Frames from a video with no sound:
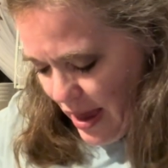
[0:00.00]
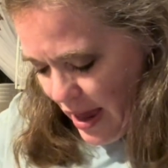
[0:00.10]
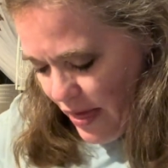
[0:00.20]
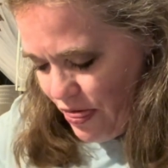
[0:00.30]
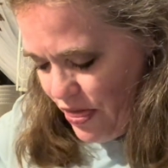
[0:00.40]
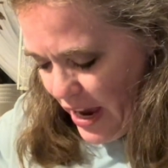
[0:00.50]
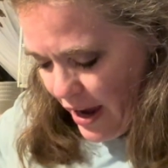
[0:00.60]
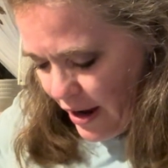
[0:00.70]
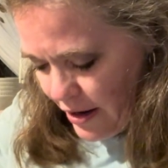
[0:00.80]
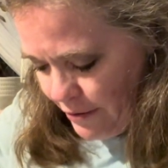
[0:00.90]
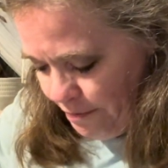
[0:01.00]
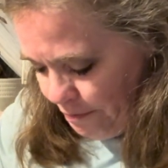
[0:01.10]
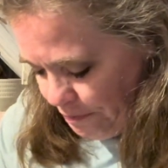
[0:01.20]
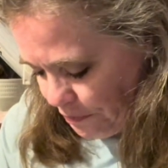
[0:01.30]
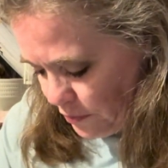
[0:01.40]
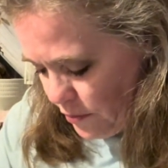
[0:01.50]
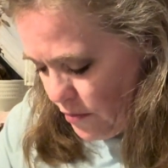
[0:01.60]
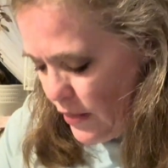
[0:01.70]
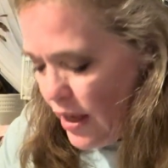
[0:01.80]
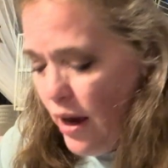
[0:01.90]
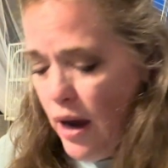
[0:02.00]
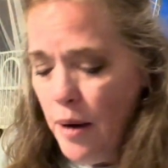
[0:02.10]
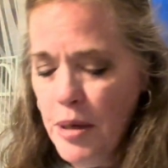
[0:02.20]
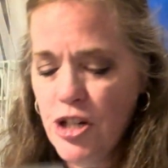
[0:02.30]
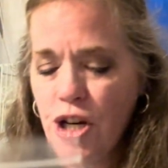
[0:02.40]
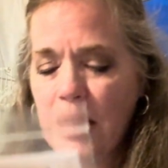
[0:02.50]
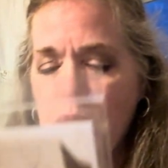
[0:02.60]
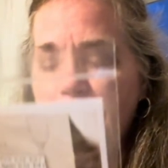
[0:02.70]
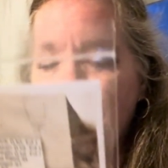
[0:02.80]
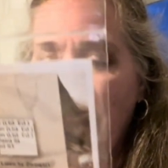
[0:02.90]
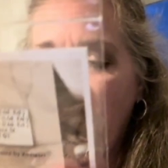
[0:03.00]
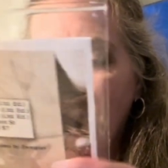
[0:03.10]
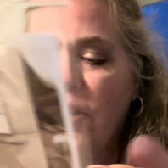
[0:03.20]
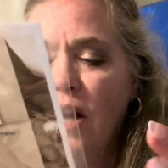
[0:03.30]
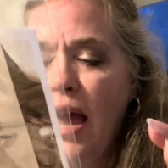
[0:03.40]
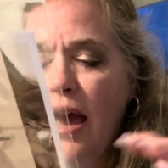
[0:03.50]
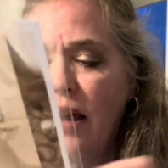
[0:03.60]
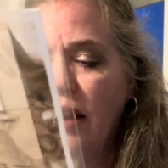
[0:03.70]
And then Shakespeare Peddler had